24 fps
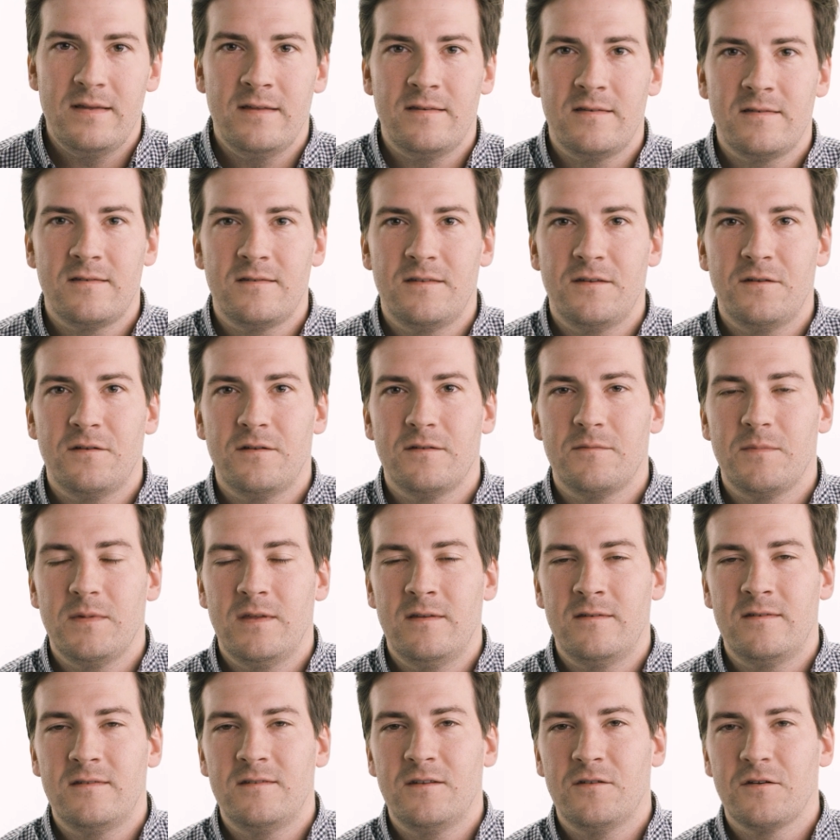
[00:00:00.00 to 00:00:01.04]
it's
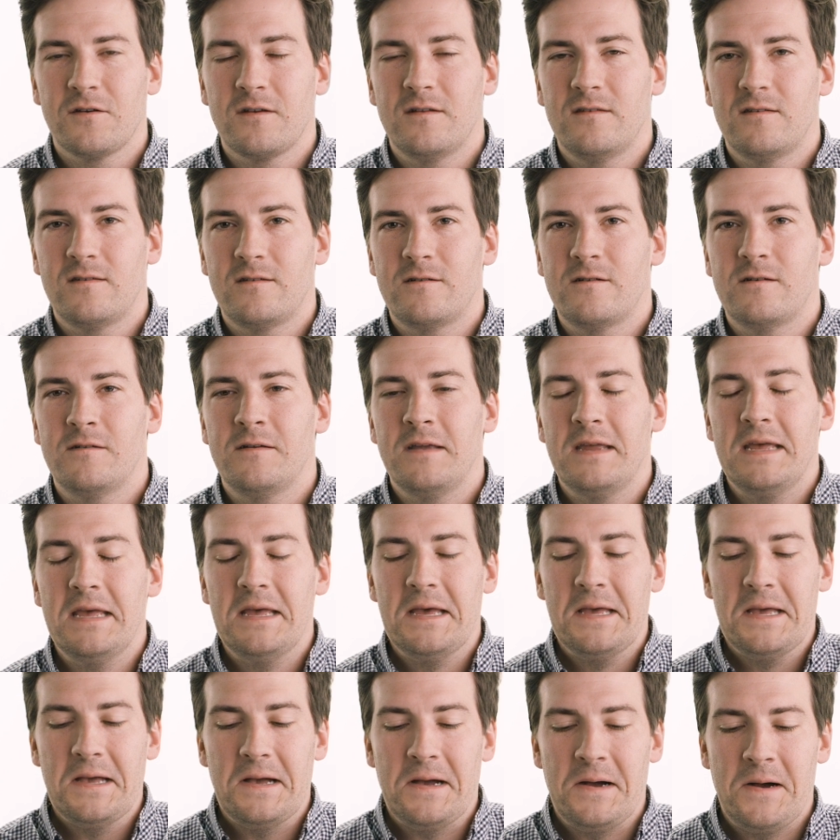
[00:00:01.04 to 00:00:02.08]
still a concern.
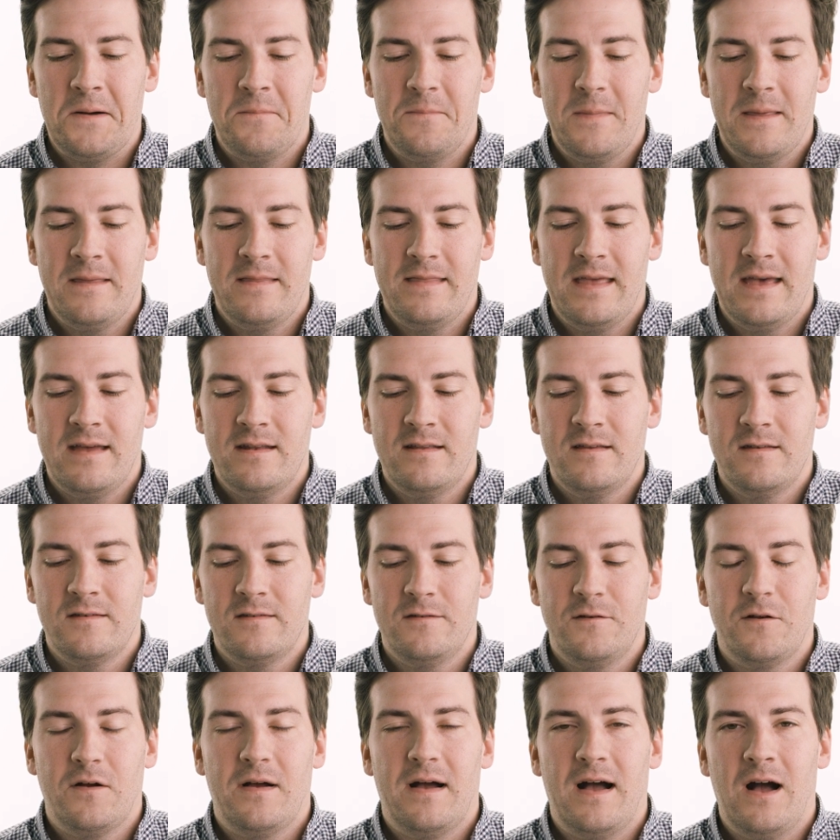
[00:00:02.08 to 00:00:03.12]
And that
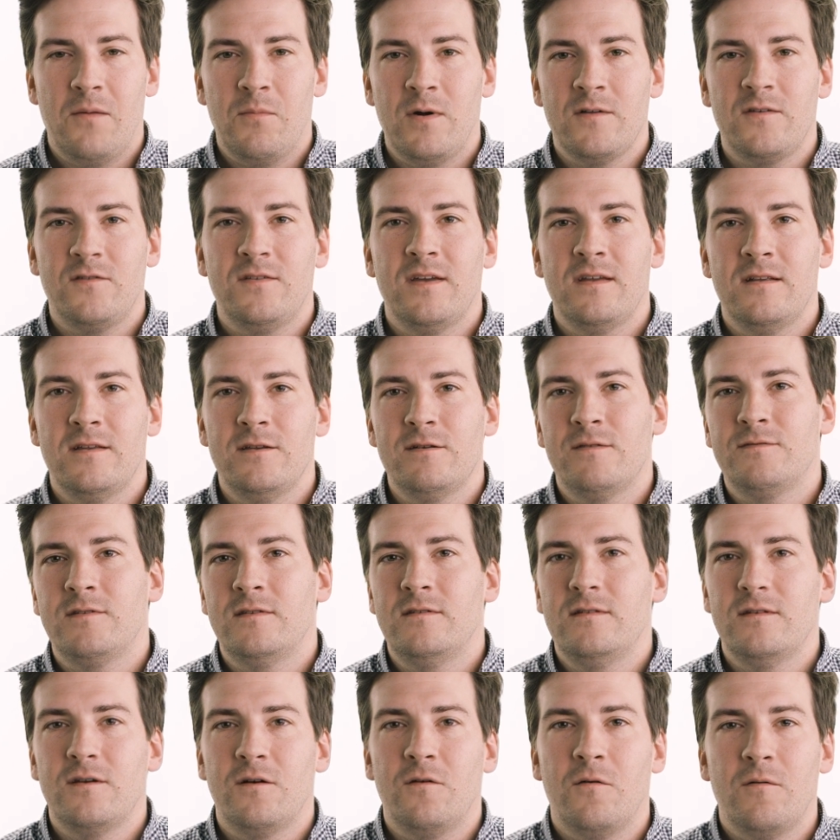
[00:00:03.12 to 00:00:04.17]
is, how much data you have to
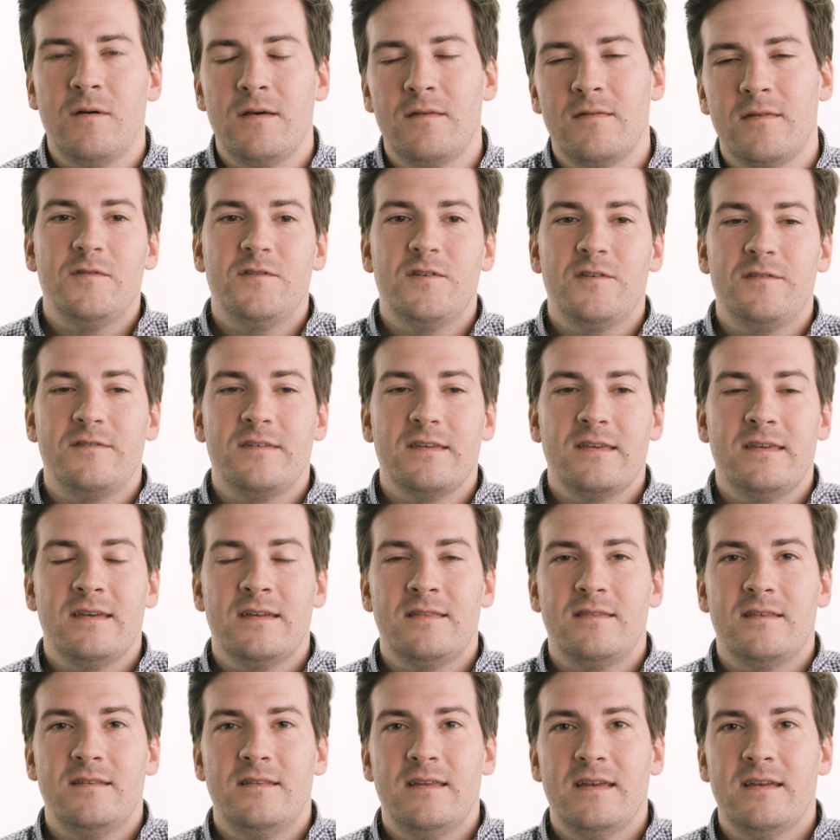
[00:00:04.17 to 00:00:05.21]
deal with just to
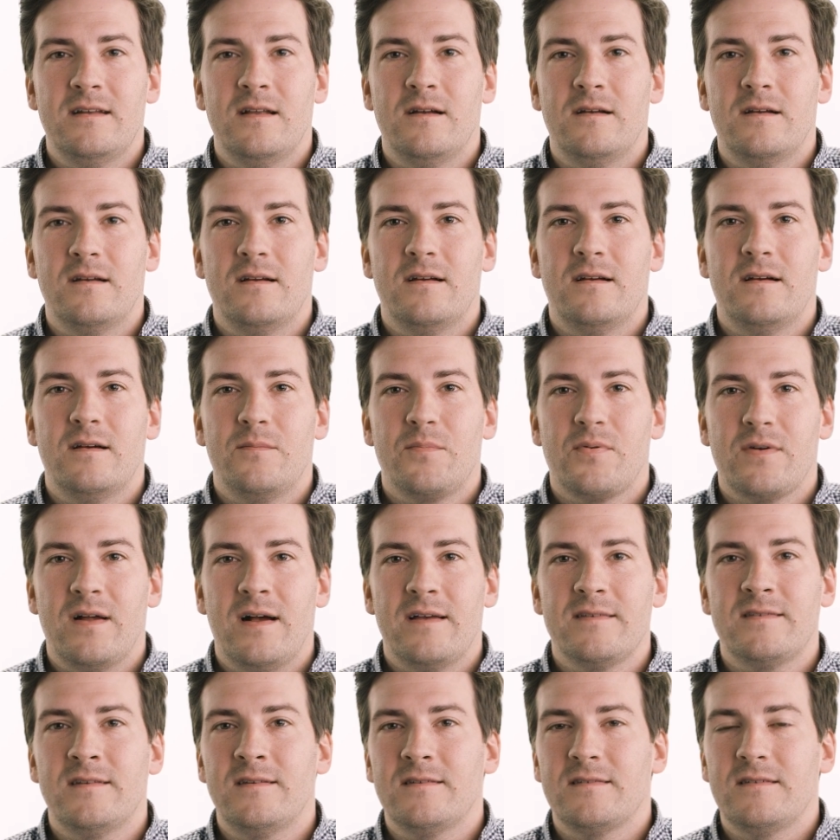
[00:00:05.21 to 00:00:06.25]
get the data
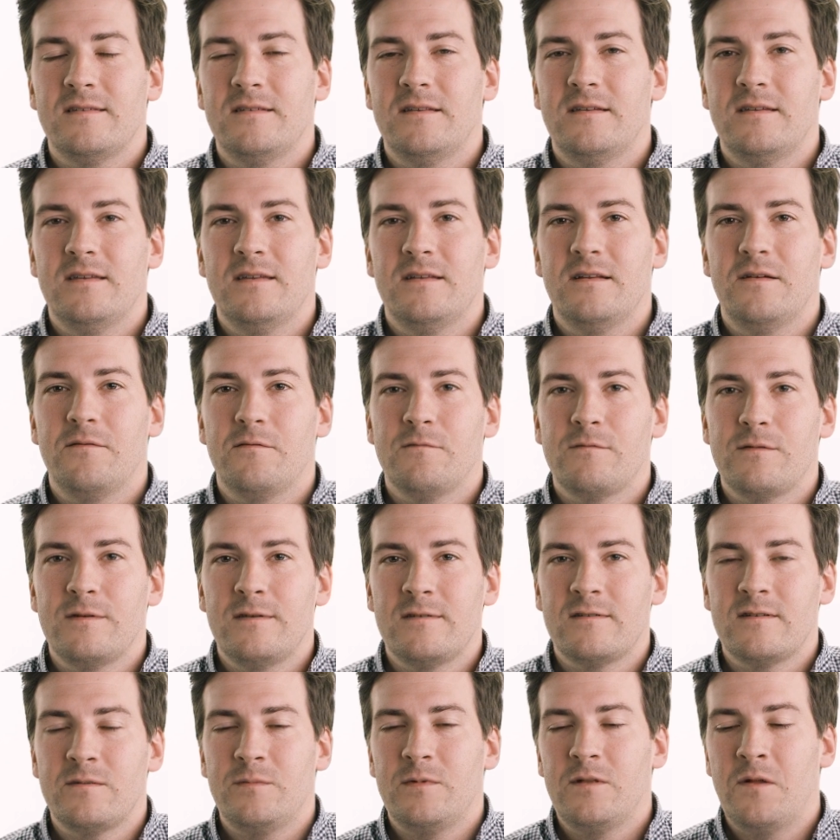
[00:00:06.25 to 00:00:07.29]
processed in a
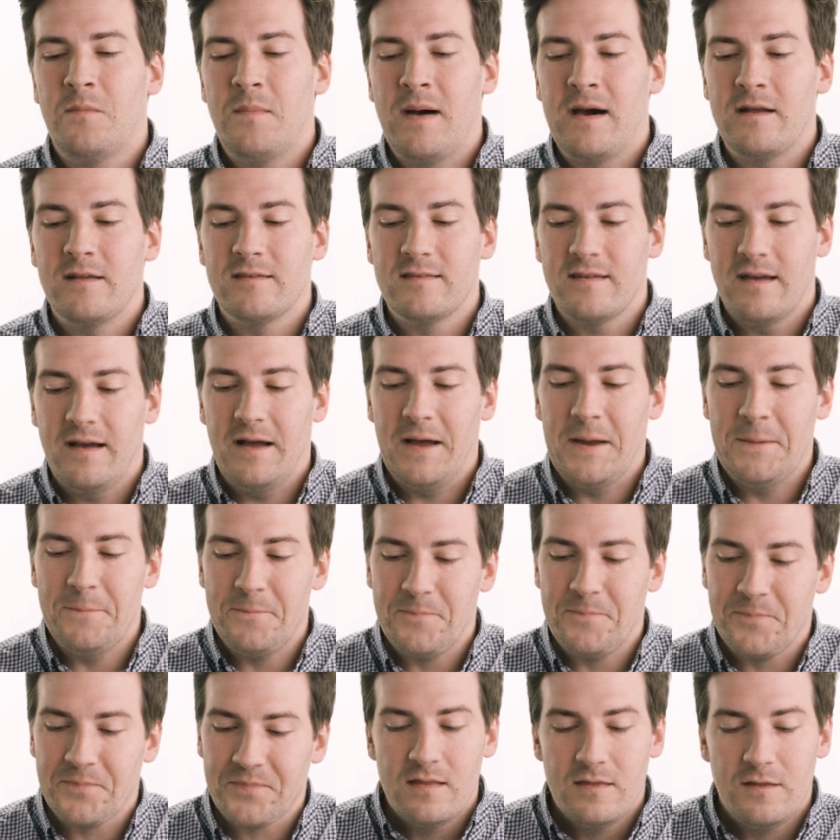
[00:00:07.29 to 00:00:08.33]
reasonable amount of
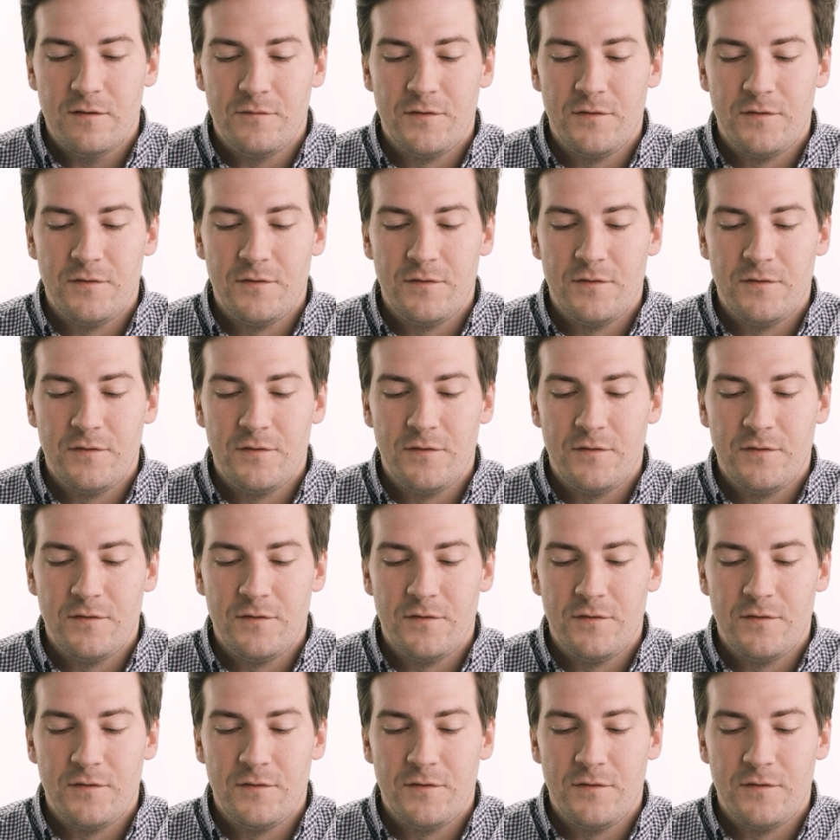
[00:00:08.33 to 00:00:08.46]
time. The